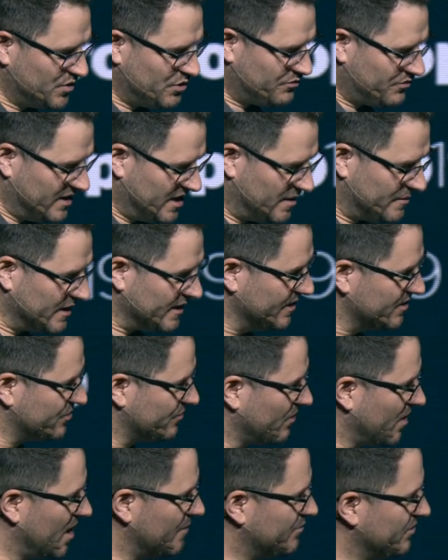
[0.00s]
when you think about
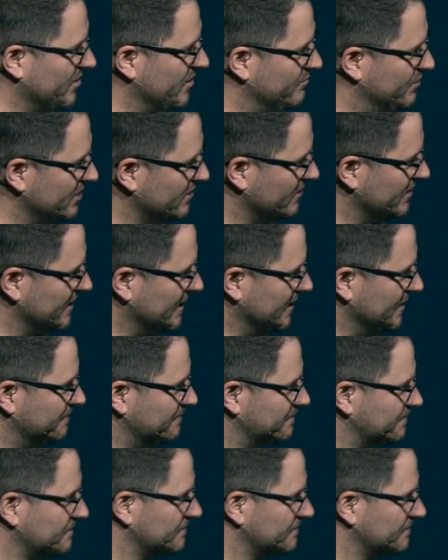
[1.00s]
interoperability,